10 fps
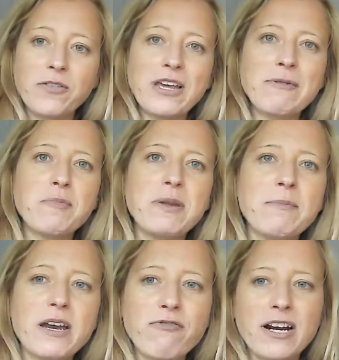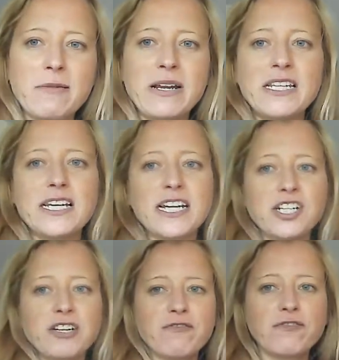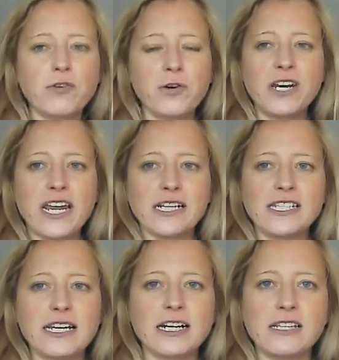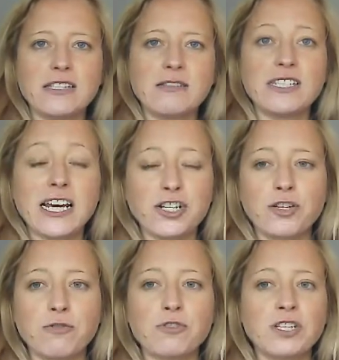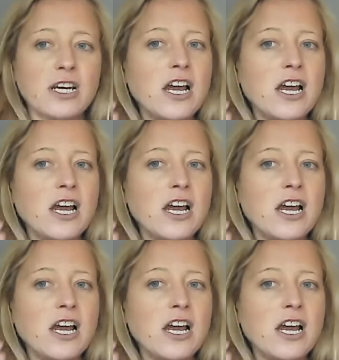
That would be my recommendation for next second sectionals,